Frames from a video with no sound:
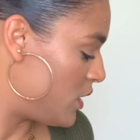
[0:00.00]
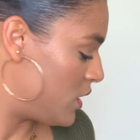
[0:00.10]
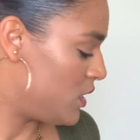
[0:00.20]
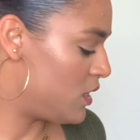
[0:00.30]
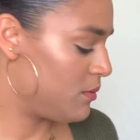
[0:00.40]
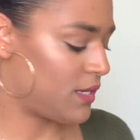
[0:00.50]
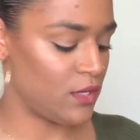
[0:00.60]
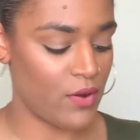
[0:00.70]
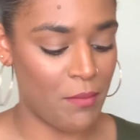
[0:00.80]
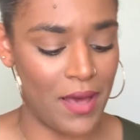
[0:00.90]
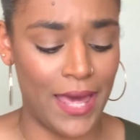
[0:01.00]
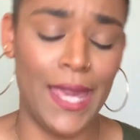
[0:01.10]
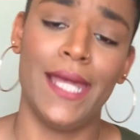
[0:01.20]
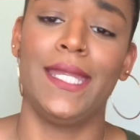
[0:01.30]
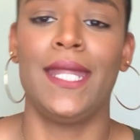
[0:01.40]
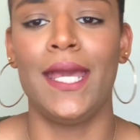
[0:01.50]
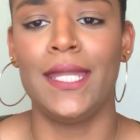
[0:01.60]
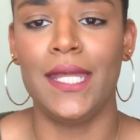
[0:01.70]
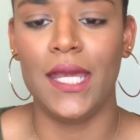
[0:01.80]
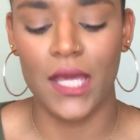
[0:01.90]
I'm gonna grab my handy
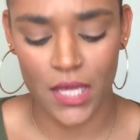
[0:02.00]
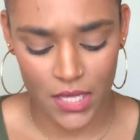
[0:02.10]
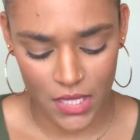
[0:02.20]
dandy